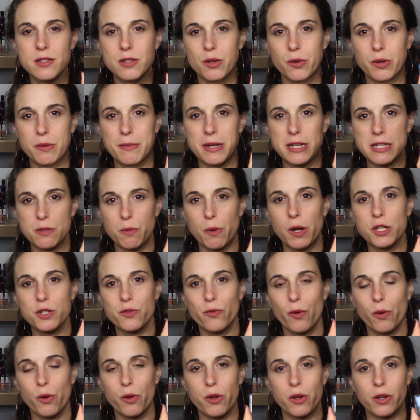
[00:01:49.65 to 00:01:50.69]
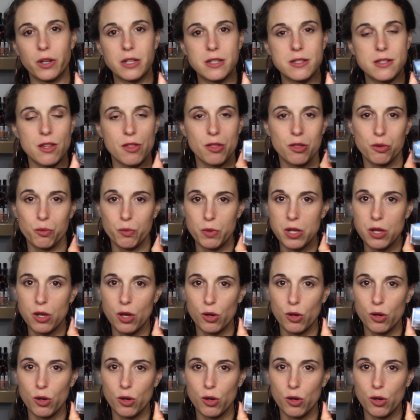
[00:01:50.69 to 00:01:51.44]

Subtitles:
So in my swatch photo, you're going to see 3